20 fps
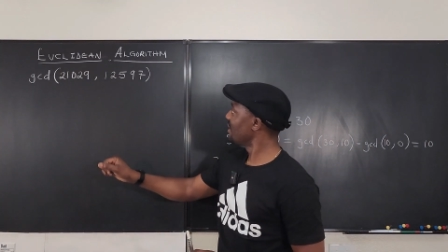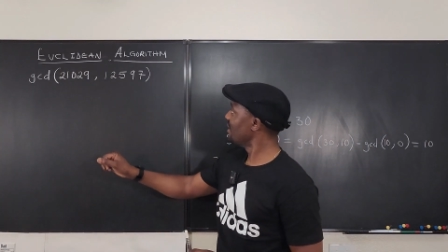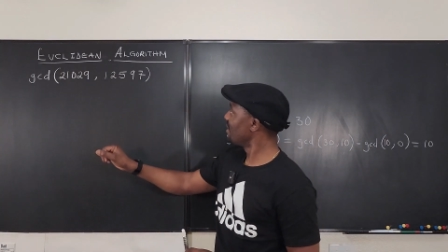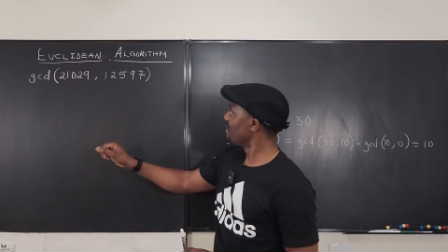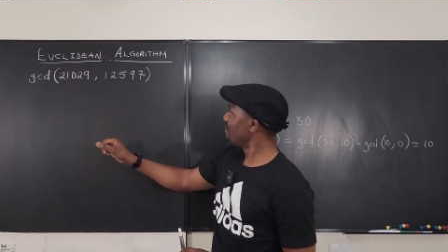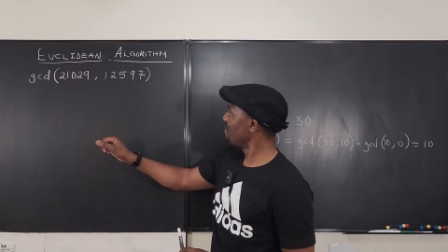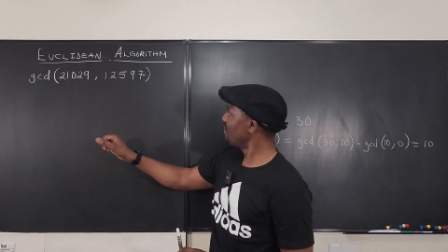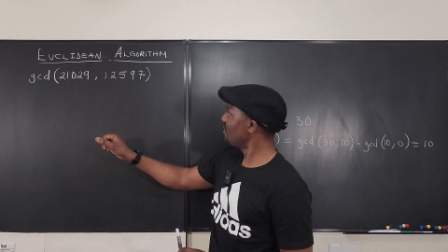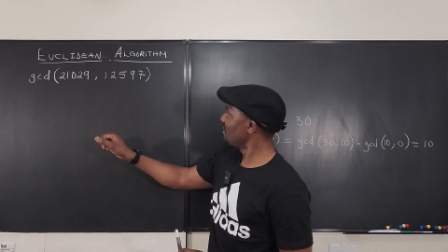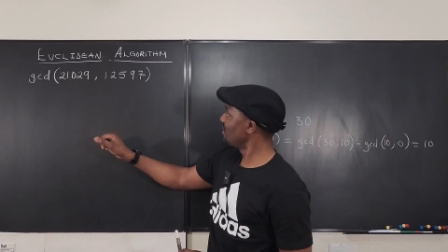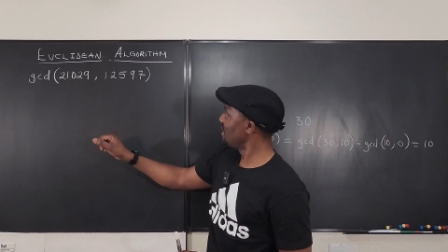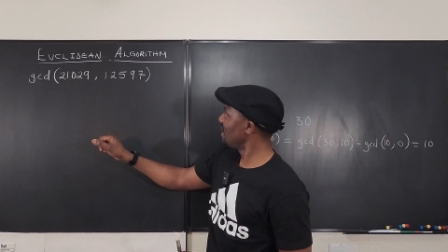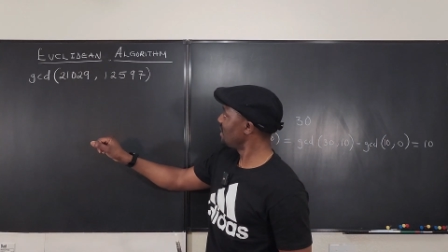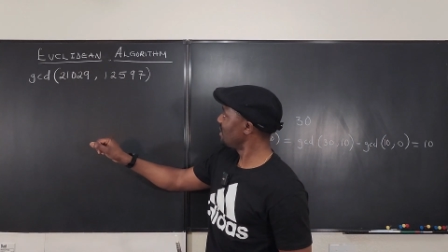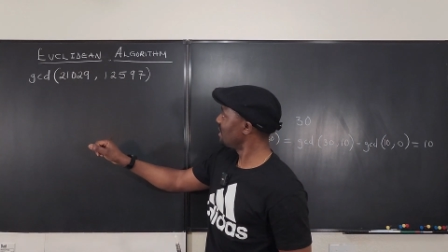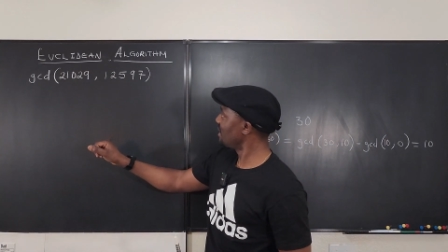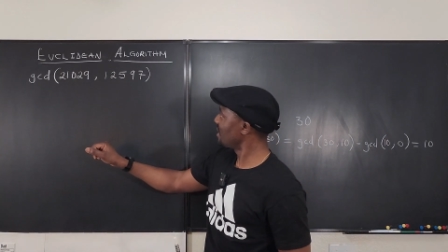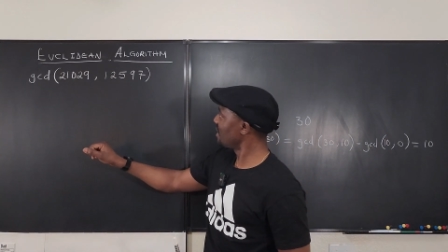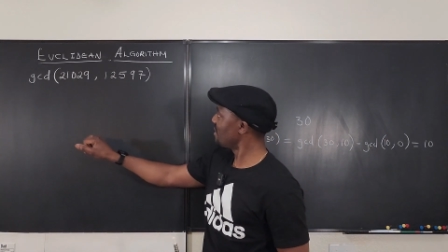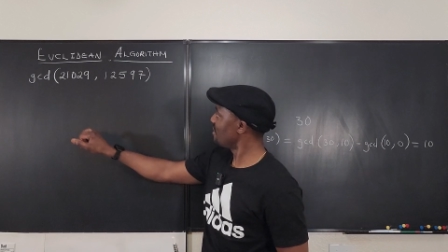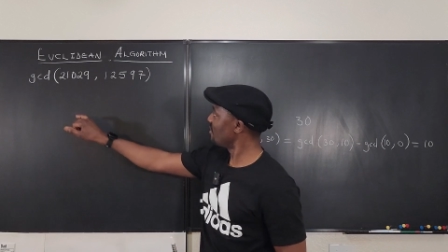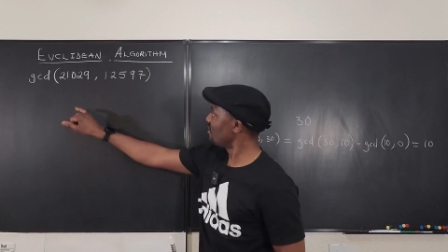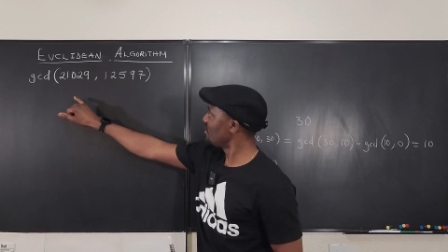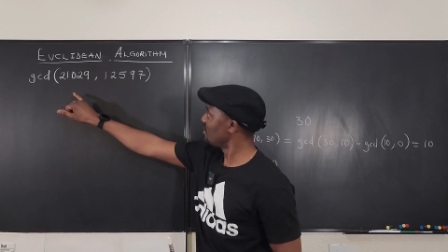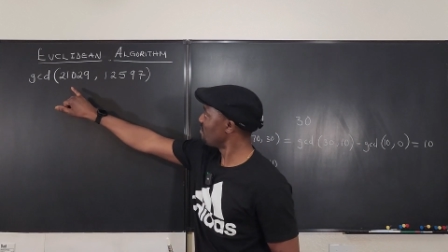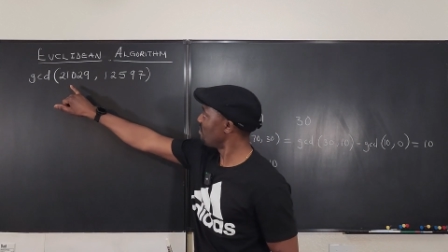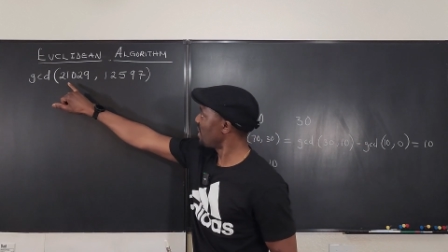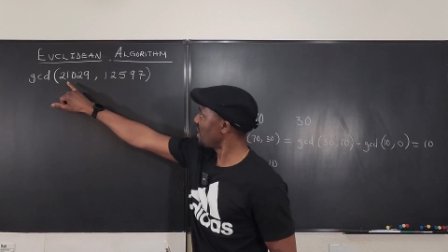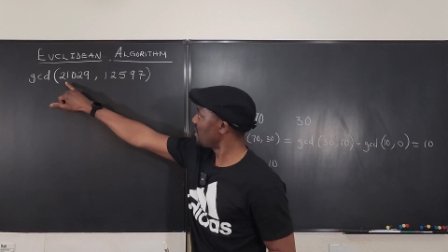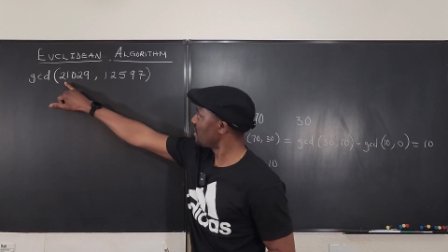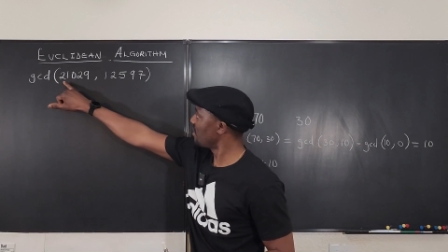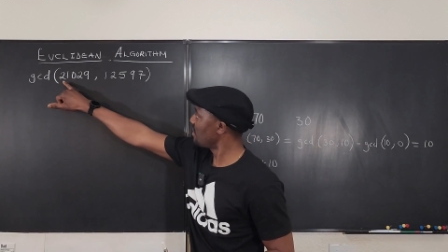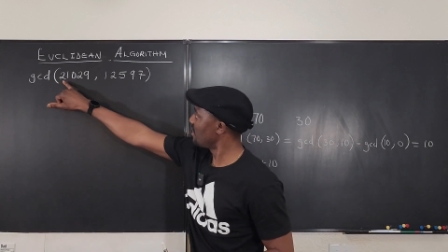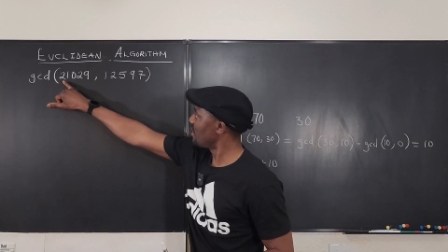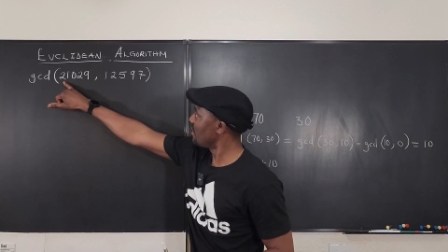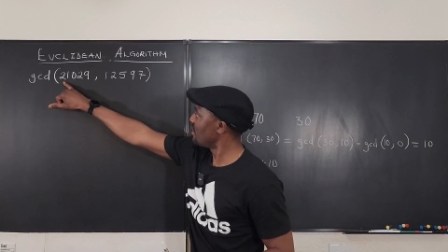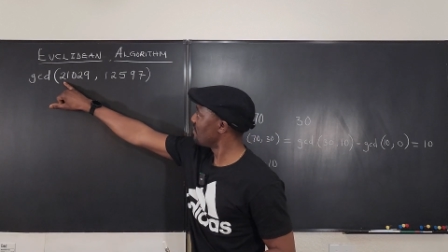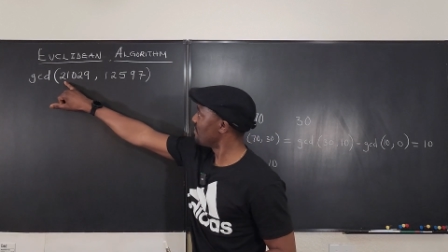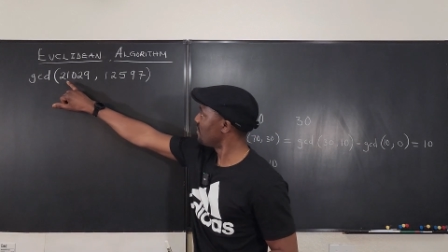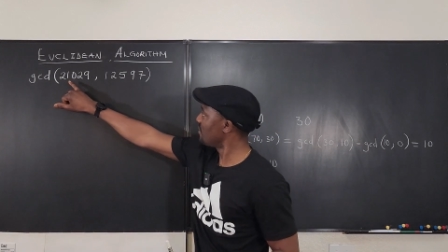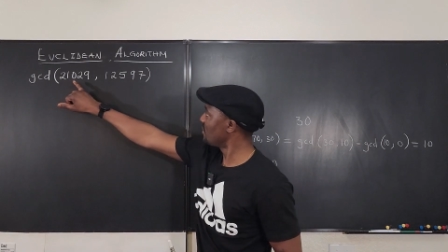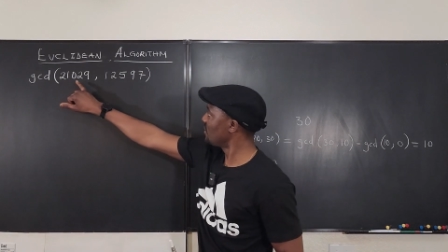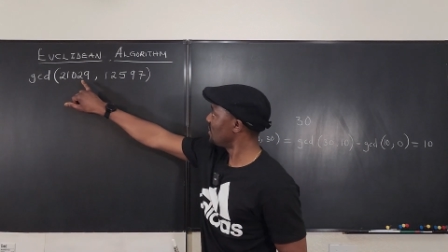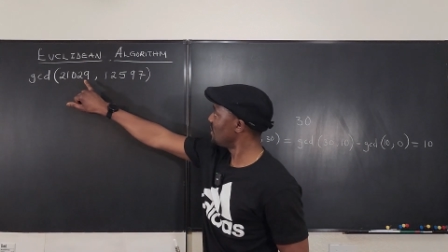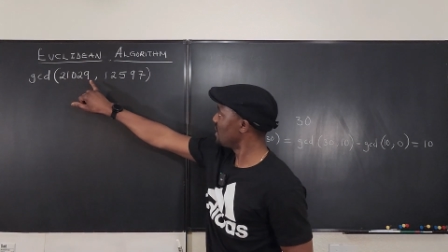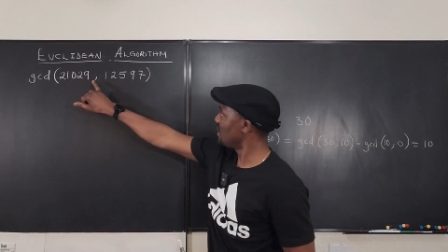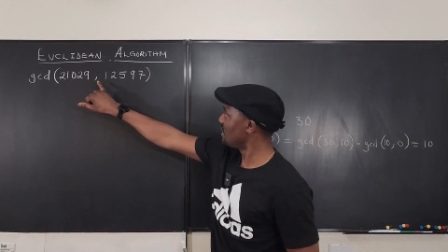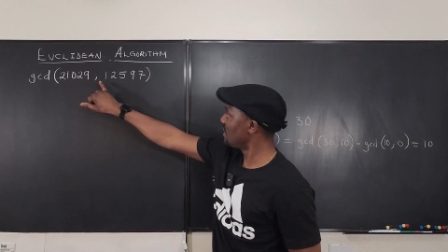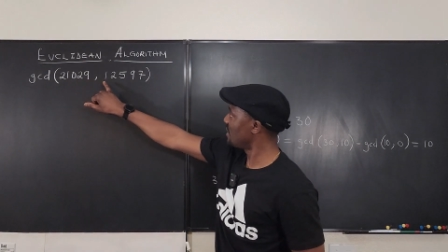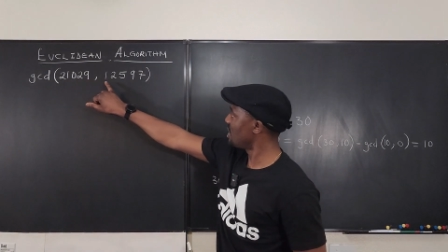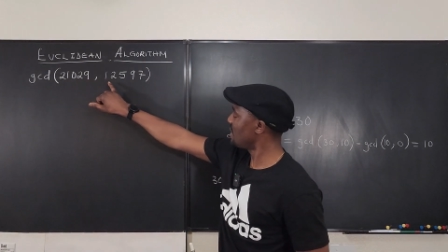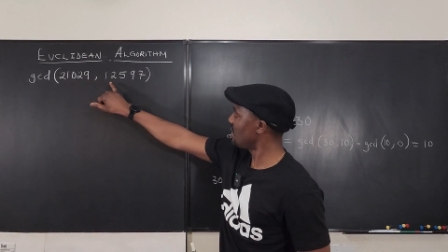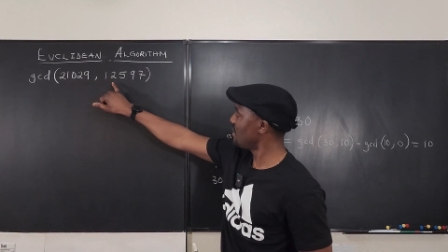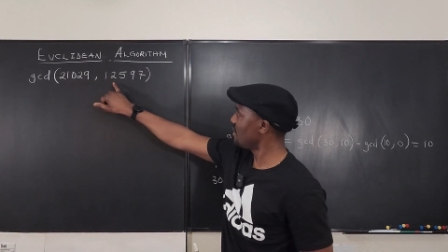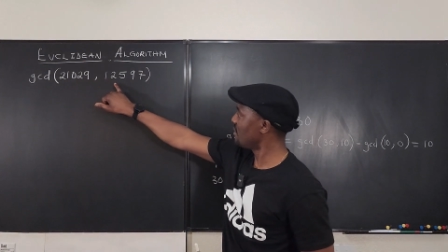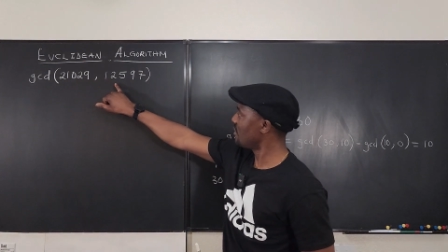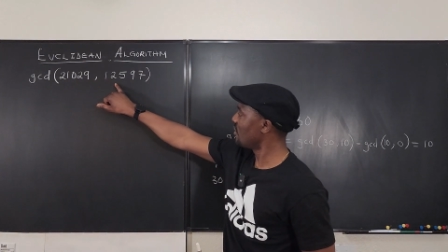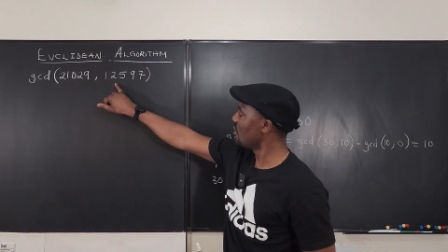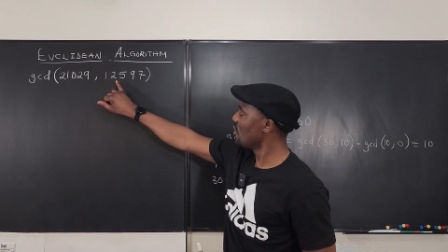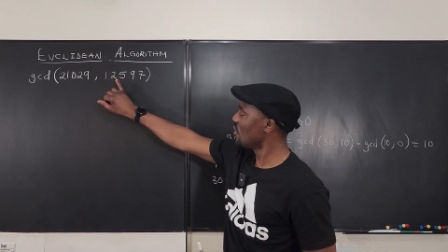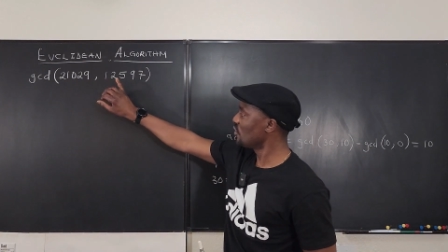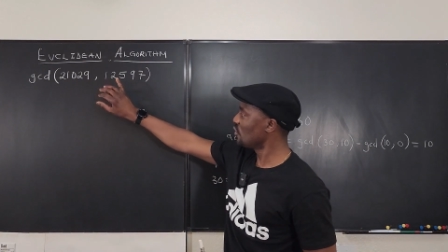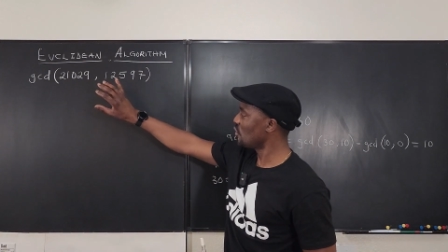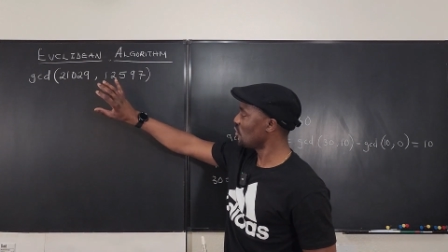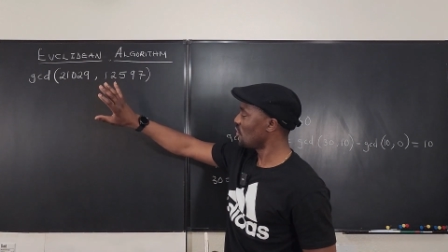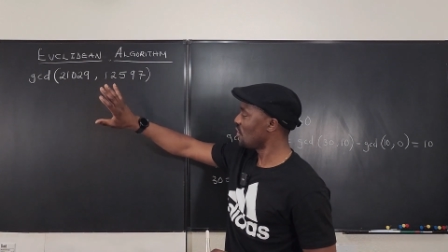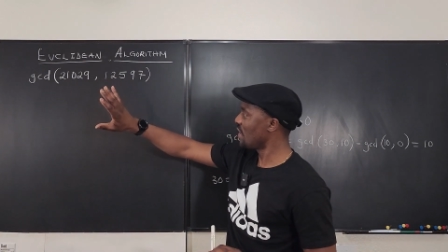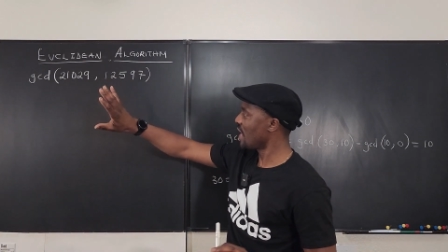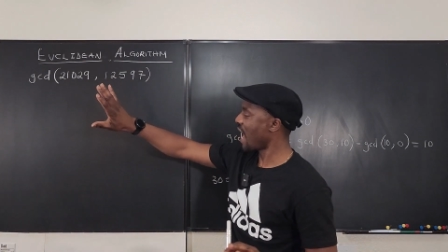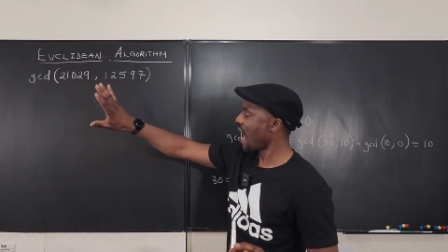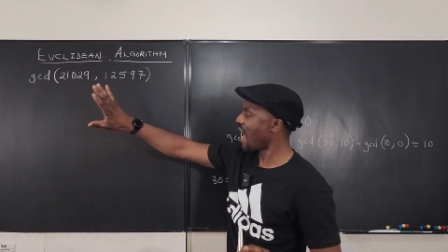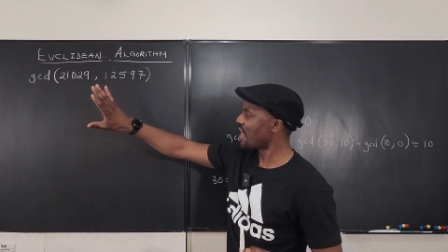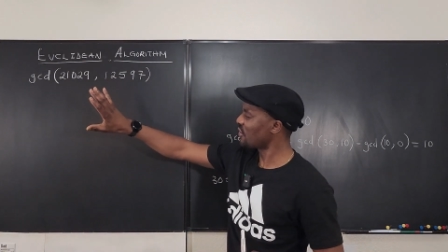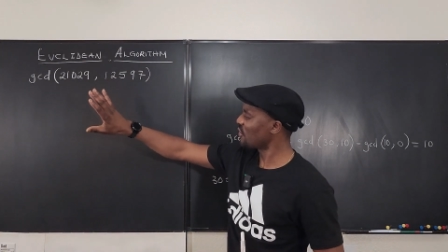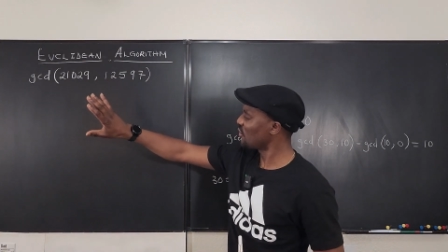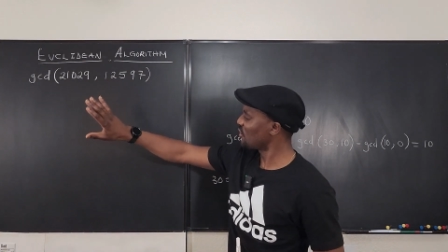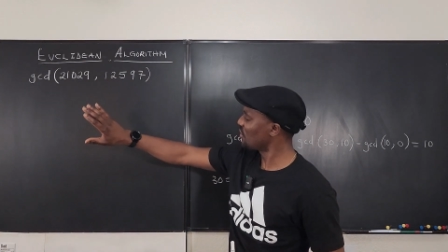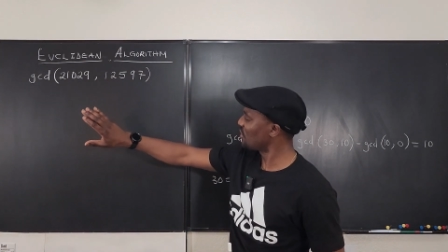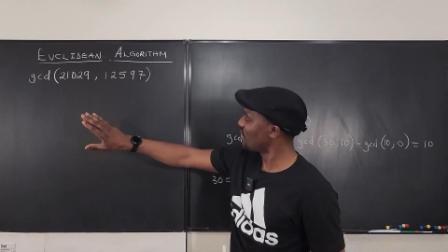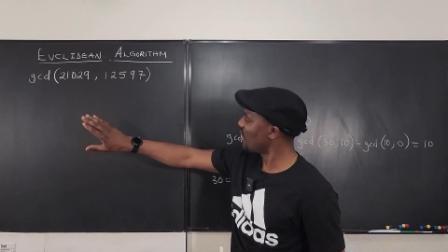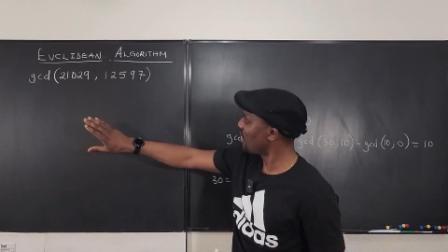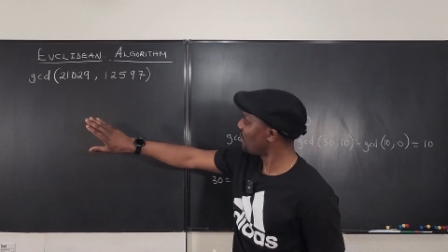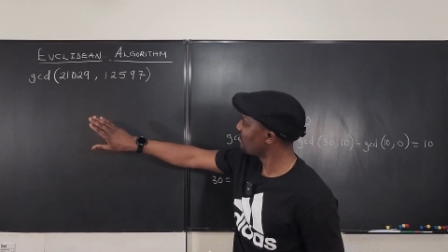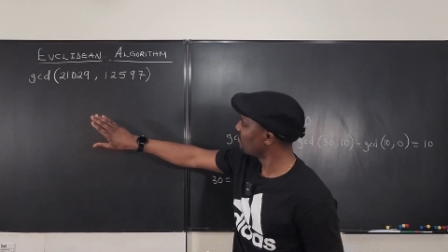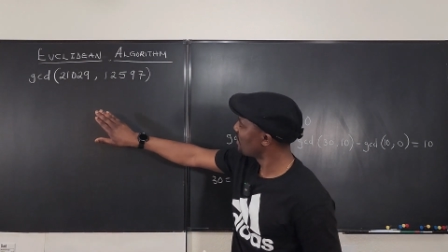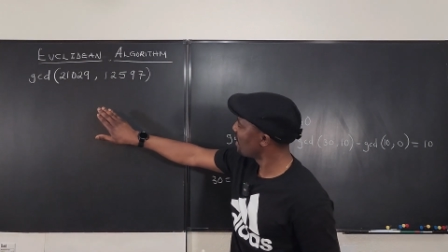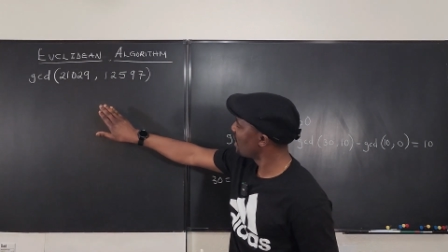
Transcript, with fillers: The first digit here is bigger than the first digit here. So you're gonna ask yourself,